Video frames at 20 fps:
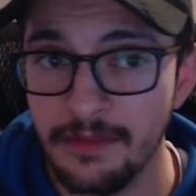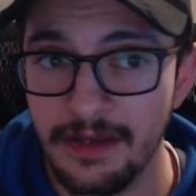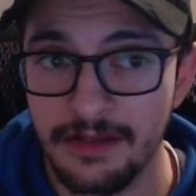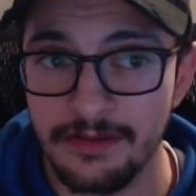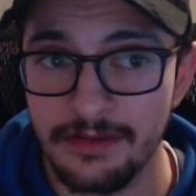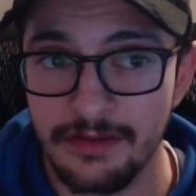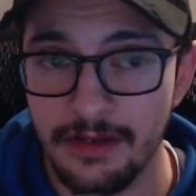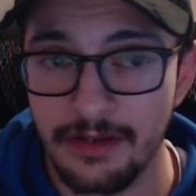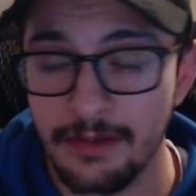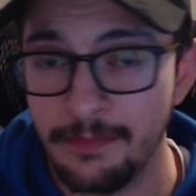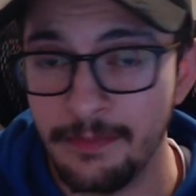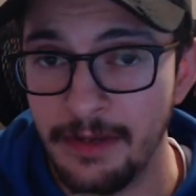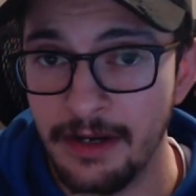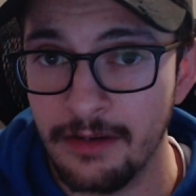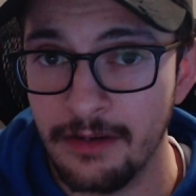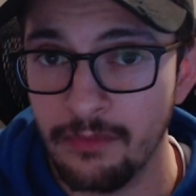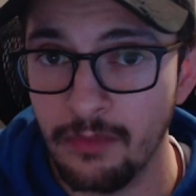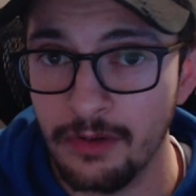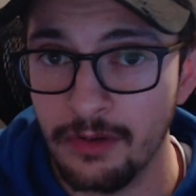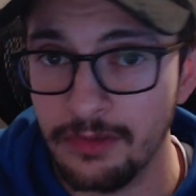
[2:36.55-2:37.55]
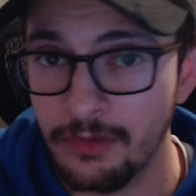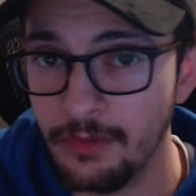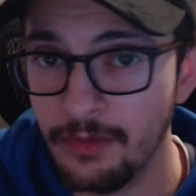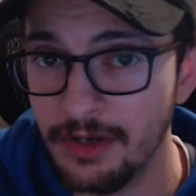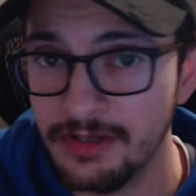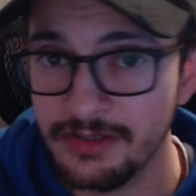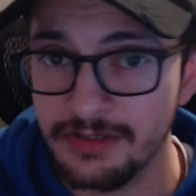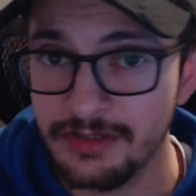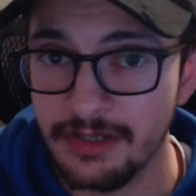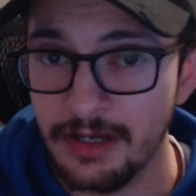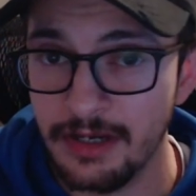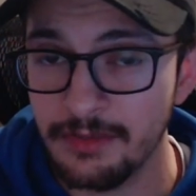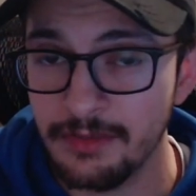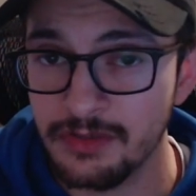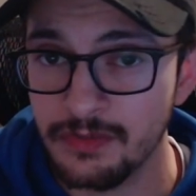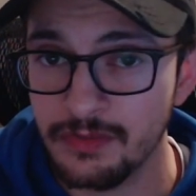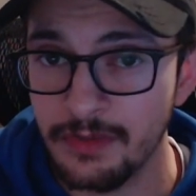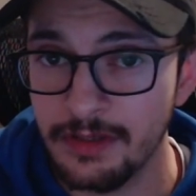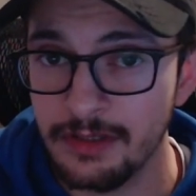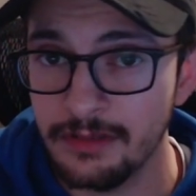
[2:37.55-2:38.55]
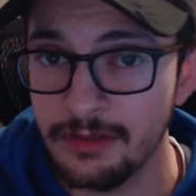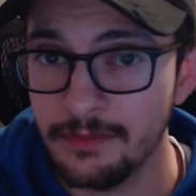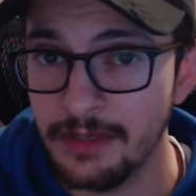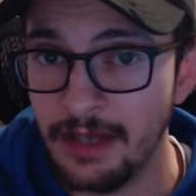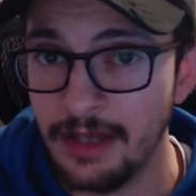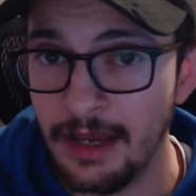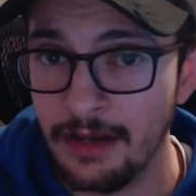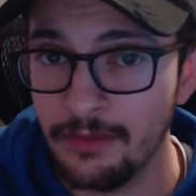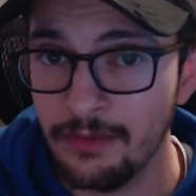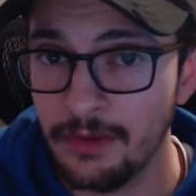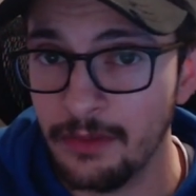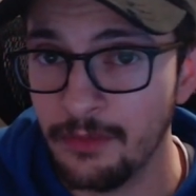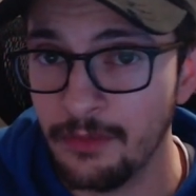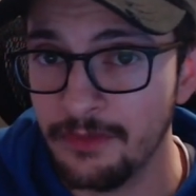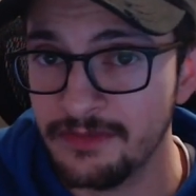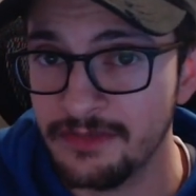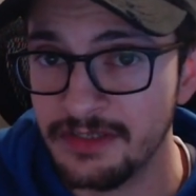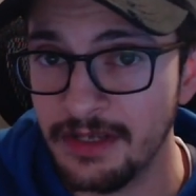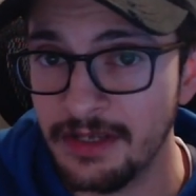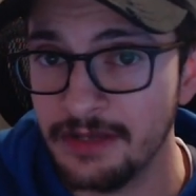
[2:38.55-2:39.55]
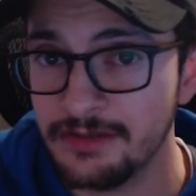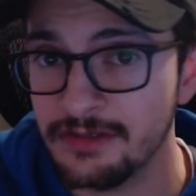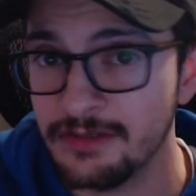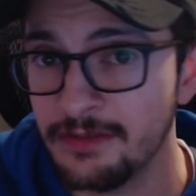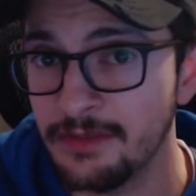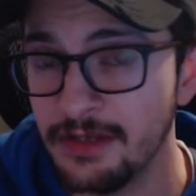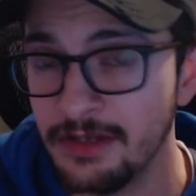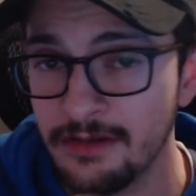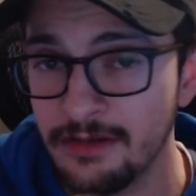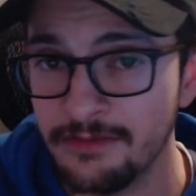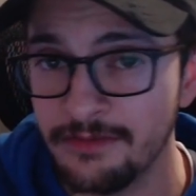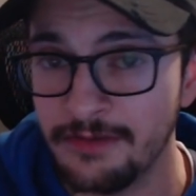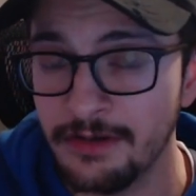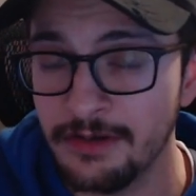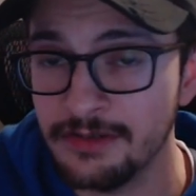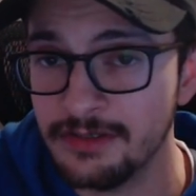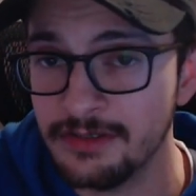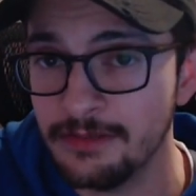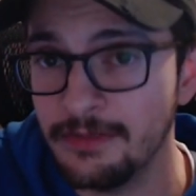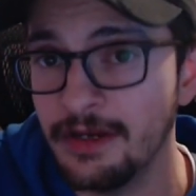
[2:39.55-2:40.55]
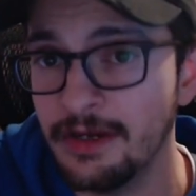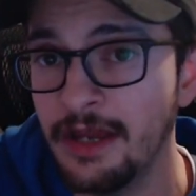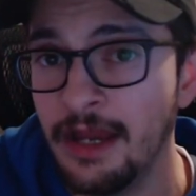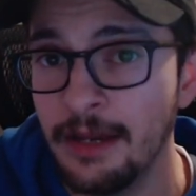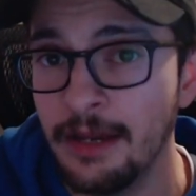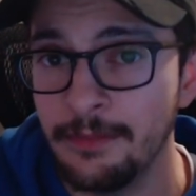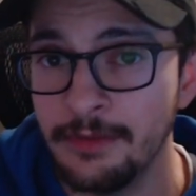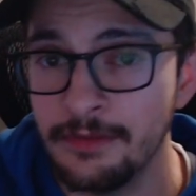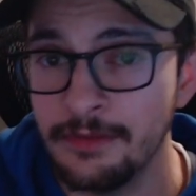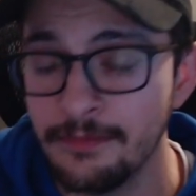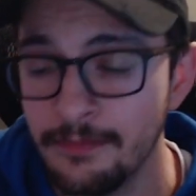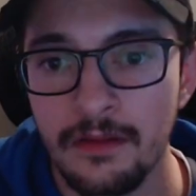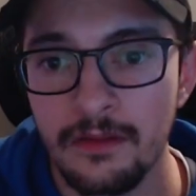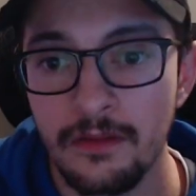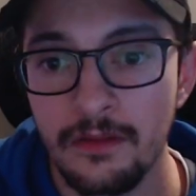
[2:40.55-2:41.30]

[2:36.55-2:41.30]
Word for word: and compare what the range is like between them and how they withstand some of the interference that might happen.